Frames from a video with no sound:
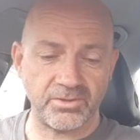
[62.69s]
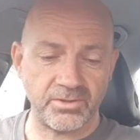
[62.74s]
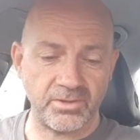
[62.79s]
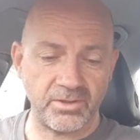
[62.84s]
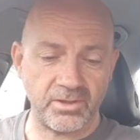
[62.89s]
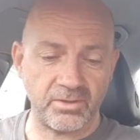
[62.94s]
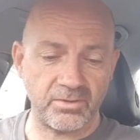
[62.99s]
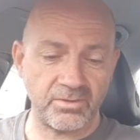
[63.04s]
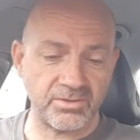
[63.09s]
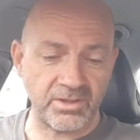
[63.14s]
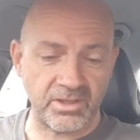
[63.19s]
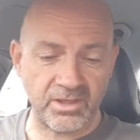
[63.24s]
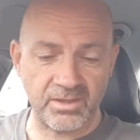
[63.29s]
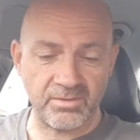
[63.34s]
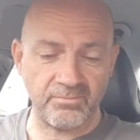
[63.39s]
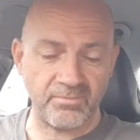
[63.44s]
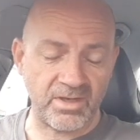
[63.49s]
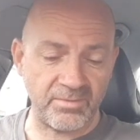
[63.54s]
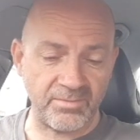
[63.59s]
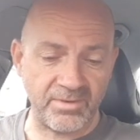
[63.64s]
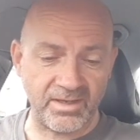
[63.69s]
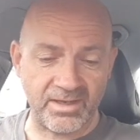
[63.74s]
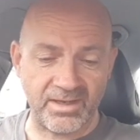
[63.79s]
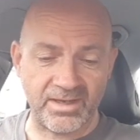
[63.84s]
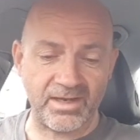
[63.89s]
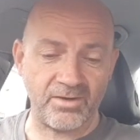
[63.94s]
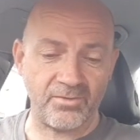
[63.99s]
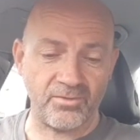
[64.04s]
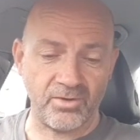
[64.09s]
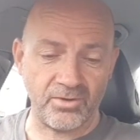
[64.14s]
You know, it was only maybe
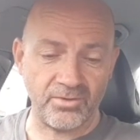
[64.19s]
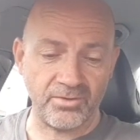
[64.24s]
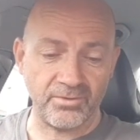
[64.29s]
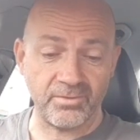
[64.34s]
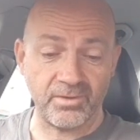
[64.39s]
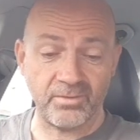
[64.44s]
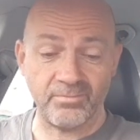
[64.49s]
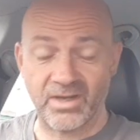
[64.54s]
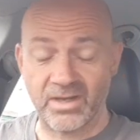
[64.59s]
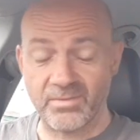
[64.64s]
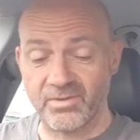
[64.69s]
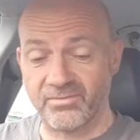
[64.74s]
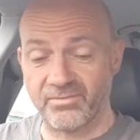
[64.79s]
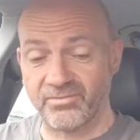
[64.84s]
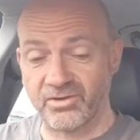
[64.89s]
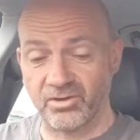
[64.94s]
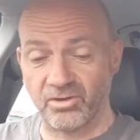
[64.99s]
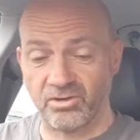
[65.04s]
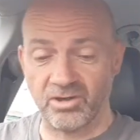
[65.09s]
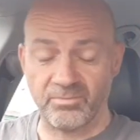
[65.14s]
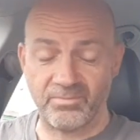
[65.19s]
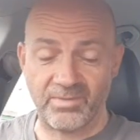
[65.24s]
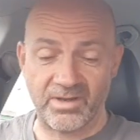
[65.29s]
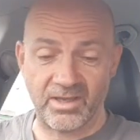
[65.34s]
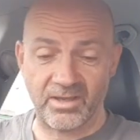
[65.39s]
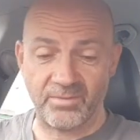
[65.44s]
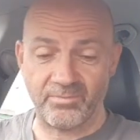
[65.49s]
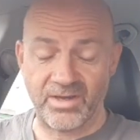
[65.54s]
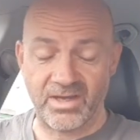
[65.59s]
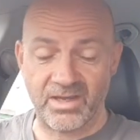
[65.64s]
later on, and maybe I'd forgotten about
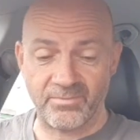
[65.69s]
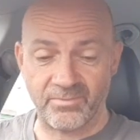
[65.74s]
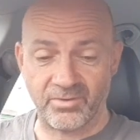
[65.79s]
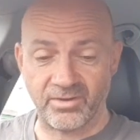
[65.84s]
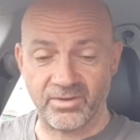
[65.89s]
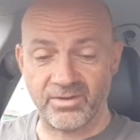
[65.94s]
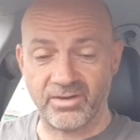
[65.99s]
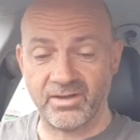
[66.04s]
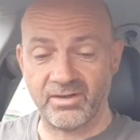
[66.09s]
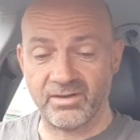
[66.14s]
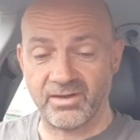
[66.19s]
the band by then,